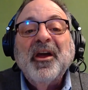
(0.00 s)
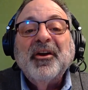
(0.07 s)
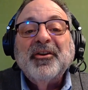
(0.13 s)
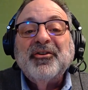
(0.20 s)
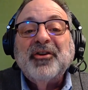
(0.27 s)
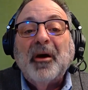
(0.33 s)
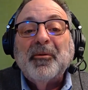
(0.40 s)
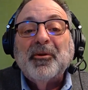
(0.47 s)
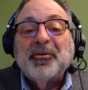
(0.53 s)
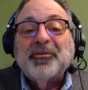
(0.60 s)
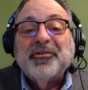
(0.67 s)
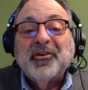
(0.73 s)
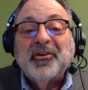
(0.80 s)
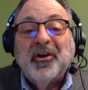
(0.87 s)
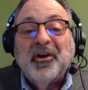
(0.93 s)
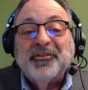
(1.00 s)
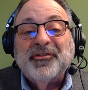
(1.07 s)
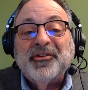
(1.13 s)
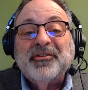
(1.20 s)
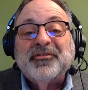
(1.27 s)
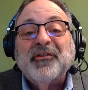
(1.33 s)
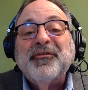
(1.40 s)
Doubles calls
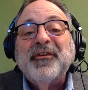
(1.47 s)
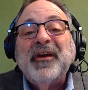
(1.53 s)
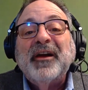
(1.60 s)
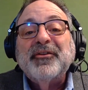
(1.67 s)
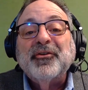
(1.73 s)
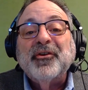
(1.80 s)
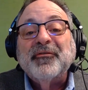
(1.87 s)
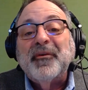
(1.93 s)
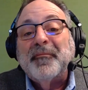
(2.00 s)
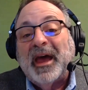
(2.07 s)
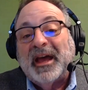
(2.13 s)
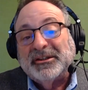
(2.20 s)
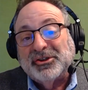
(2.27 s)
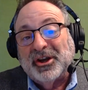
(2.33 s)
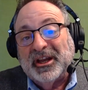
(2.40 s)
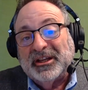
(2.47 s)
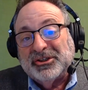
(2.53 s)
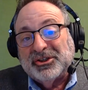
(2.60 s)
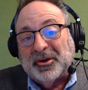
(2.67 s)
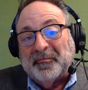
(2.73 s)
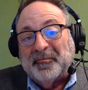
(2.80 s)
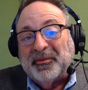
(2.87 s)
this a failure of
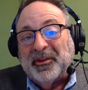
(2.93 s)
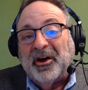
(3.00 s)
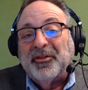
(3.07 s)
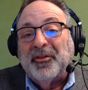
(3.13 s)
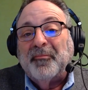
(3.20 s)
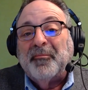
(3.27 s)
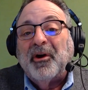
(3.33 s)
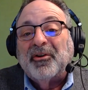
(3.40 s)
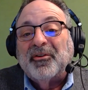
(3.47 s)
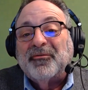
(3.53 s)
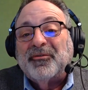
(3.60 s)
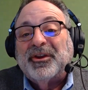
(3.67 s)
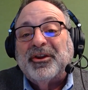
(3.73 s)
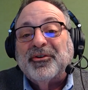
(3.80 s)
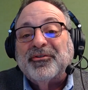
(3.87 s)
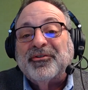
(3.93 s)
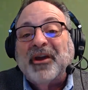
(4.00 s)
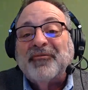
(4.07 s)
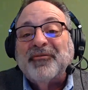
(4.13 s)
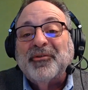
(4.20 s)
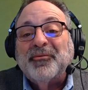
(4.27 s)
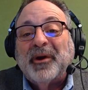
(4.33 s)
imagination on the part of leaders
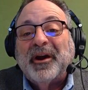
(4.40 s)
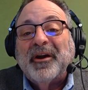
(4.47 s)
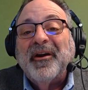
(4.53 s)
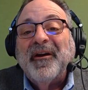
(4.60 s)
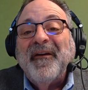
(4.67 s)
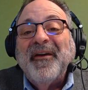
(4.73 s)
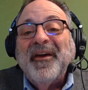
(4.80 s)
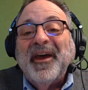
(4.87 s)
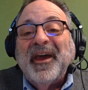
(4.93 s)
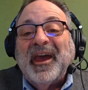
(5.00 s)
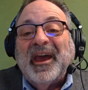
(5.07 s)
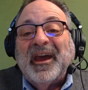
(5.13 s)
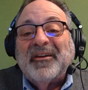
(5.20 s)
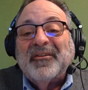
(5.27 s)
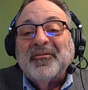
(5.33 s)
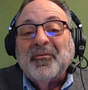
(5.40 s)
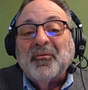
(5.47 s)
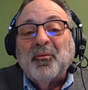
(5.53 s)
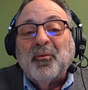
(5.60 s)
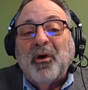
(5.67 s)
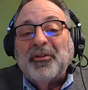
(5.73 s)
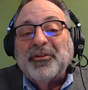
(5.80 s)
everywhere. And
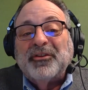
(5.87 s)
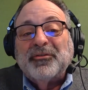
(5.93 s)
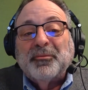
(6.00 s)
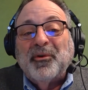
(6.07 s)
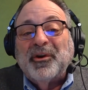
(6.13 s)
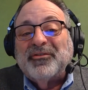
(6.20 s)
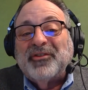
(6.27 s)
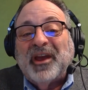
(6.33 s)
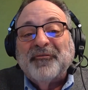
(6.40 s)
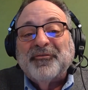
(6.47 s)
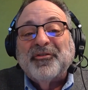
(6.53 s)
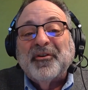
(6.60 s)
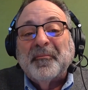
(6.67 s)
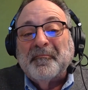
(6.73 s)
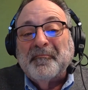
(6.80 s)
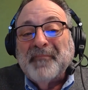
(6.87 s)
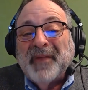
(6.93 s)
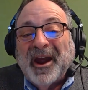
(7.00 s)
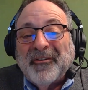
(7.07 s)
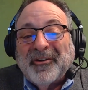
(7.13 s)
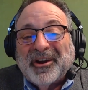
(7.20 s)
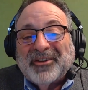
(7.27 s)
while these points have some
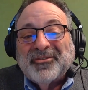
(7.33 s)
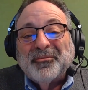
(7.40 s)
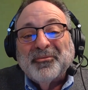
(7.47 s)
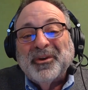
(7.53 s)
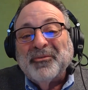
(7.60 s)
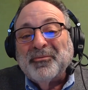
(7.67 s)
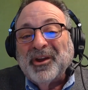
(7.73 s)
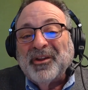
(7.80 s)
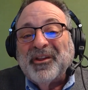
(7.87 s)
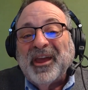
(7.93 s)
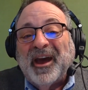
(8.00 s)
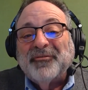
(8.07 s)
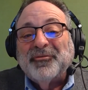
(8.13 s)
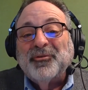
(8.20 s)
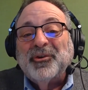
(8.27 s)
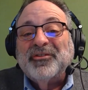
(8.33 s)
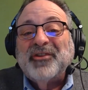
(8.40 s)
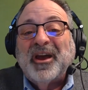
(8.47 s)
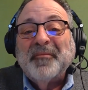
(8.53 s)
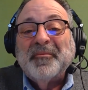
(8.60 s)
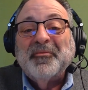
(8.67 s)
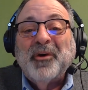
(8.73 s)
merit, we really have to
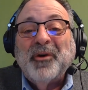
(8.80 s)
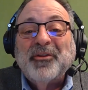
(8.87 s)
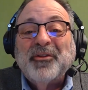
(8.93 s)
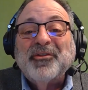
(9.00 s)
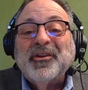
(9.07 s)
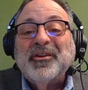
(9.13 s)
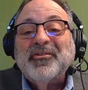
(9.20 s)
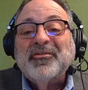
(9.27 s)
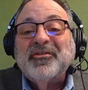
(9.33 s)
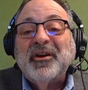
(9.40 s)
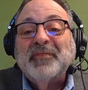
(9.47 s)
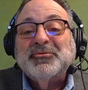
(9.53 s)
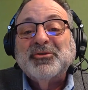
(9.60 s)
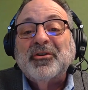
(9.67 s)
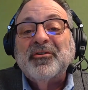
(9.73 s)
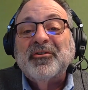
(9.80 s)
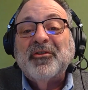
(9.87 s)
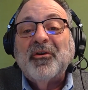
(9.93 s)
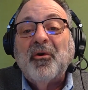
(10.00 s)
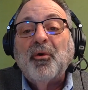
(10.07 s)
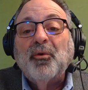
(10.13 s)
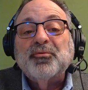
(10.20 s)
examine whether these assumptions
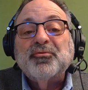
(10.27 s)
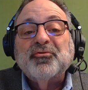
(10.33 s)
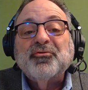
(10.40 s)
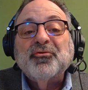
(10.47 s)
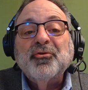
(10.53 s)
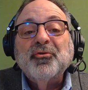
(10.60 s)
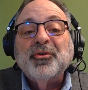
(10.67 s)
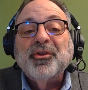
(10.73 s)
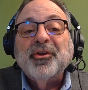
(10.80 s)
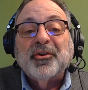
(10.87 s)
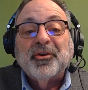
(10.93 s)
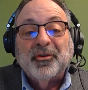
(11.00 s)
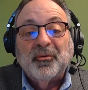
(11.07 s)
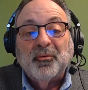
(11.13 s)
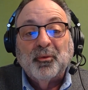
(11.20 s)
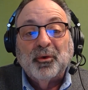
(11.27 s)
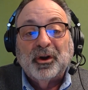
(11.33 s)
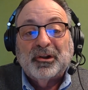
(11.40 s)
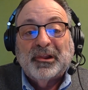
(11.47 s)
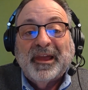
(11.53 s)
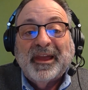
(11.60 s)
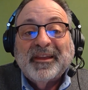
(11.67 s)
hold true in the current
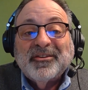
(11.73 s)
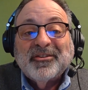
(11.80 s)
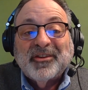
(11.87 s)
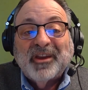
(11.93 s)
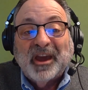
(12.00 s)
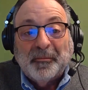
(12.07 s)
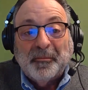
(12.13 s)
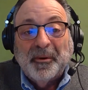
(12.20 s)
work landscape.